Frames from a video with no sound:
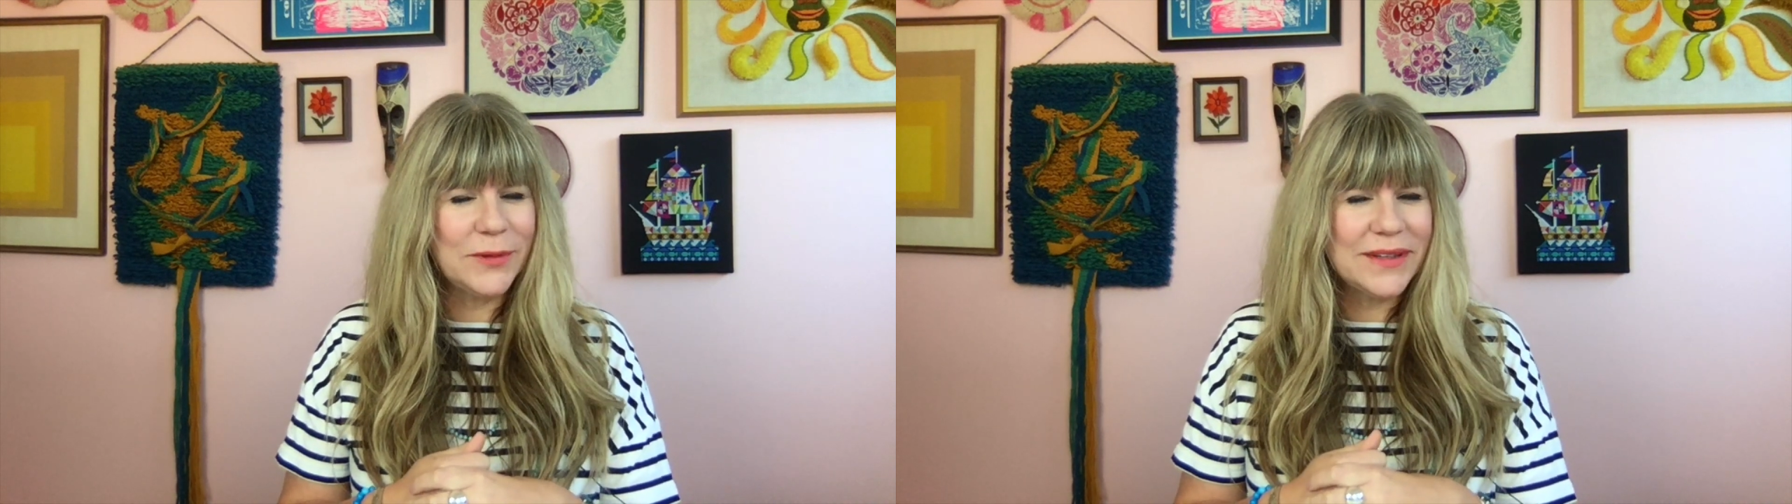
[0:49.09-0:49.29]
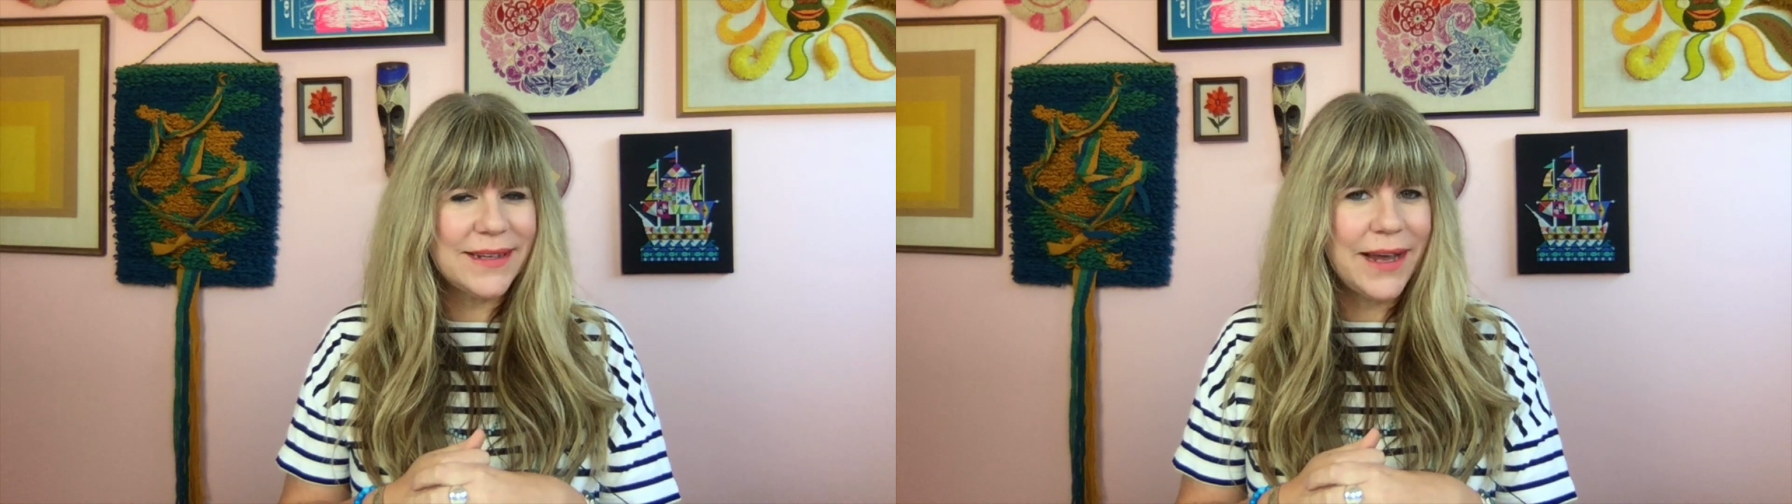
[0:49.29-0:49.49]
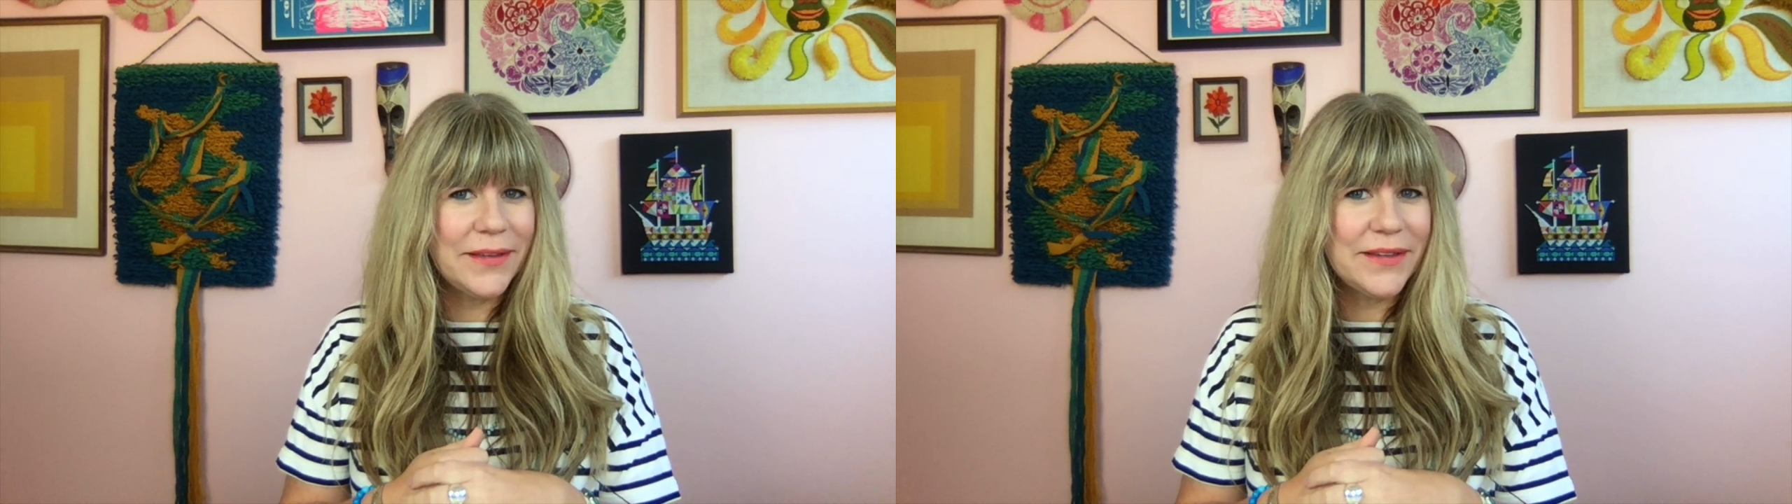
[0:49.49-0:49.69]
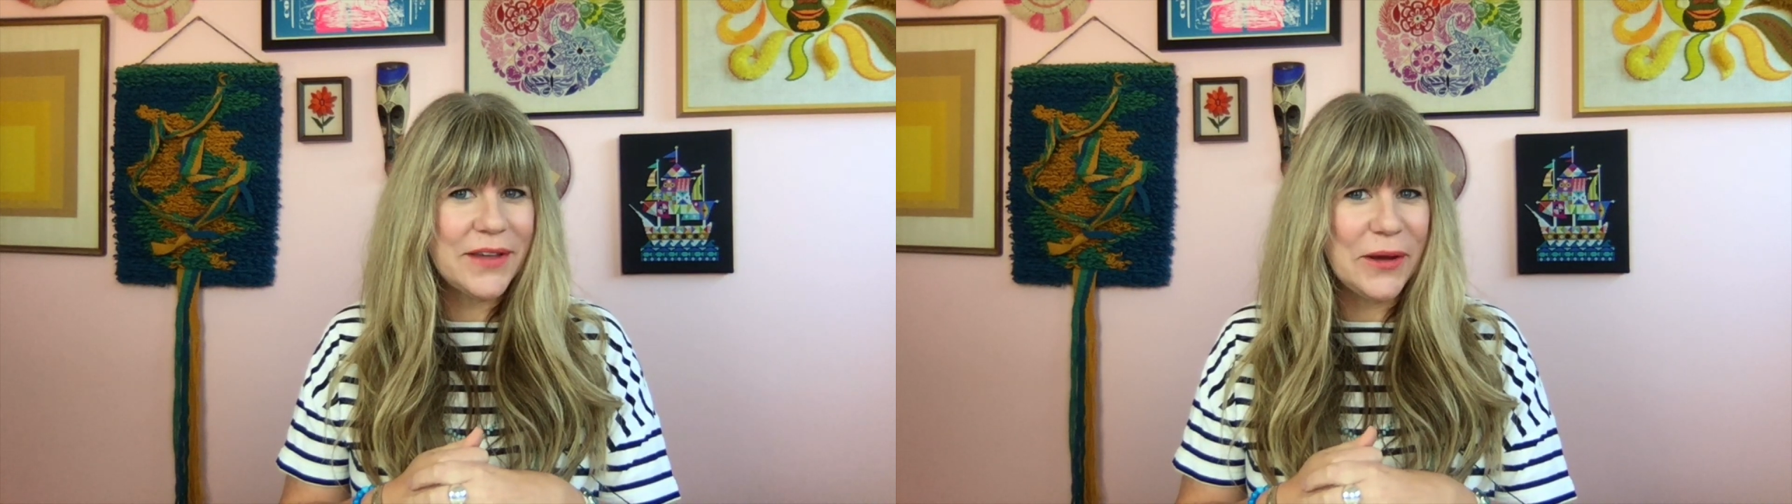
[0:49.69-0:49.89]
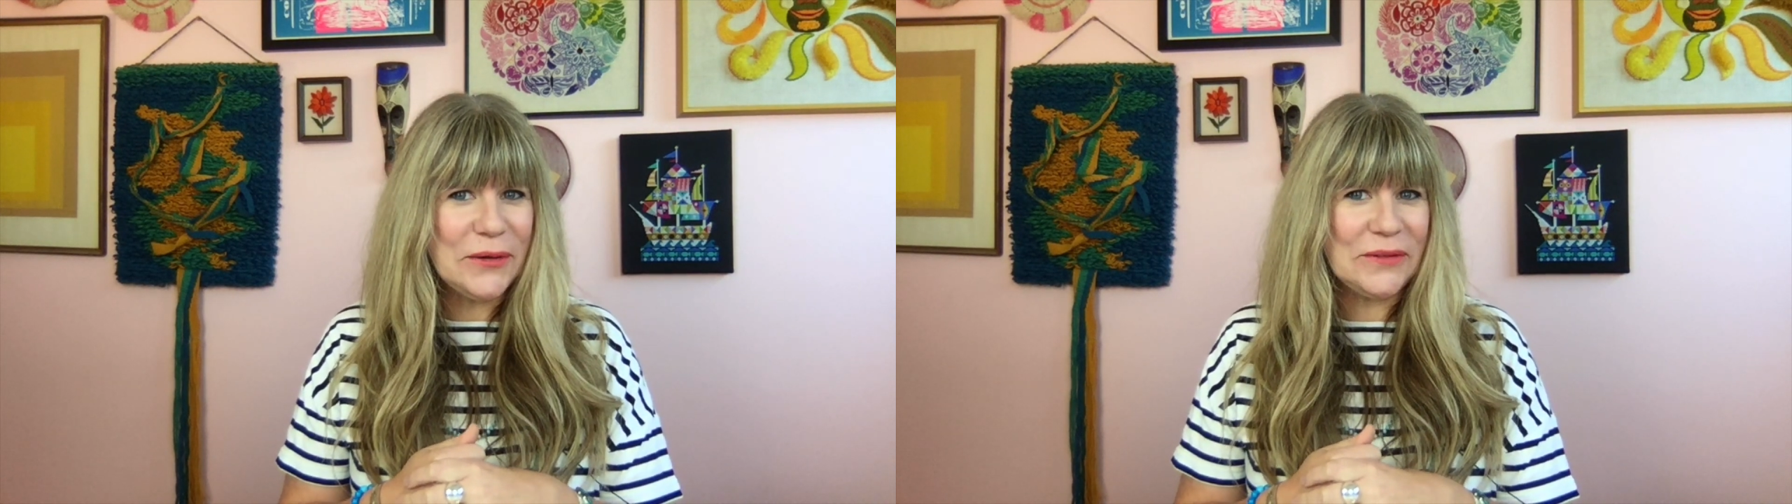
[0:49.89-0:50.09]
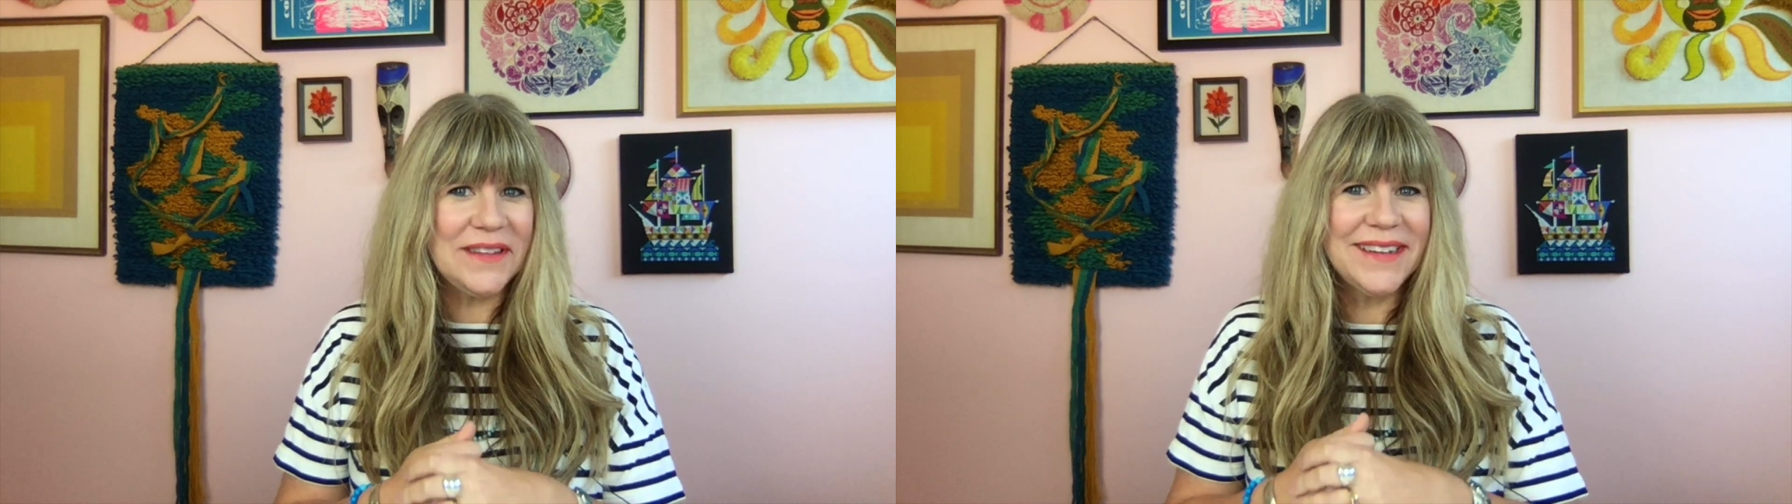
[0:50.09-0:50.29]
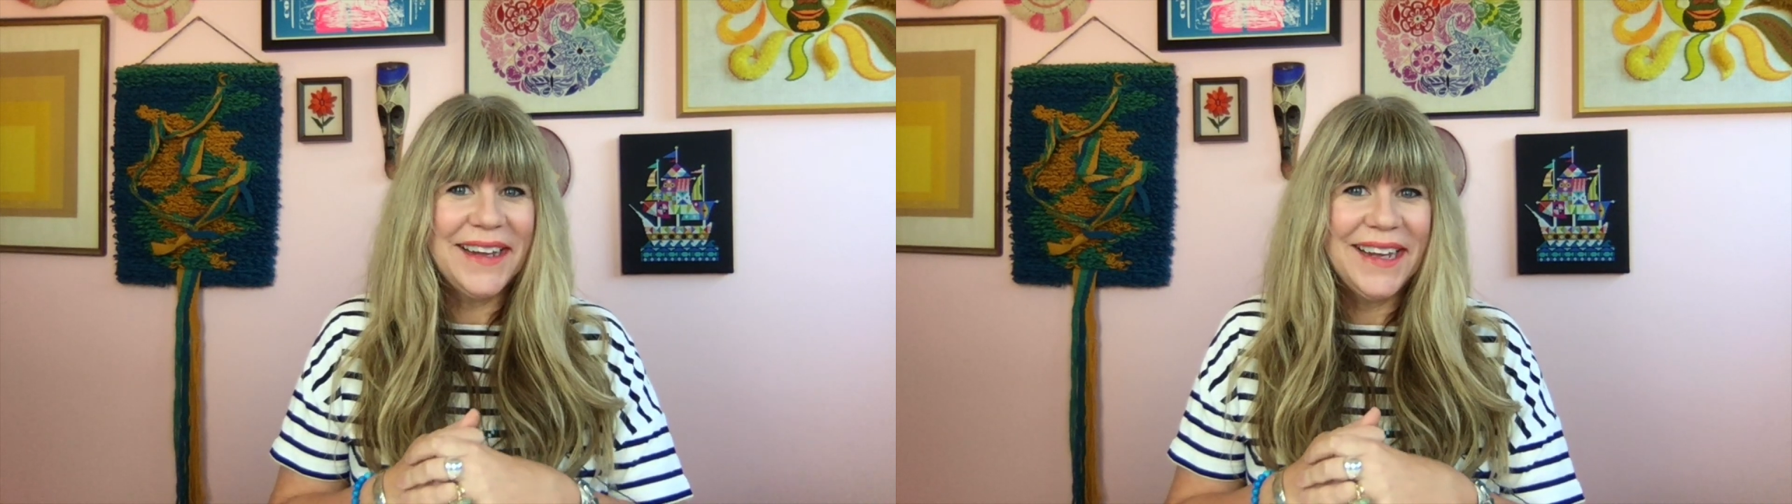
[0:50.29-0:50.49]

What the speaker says: We'll see how this goes.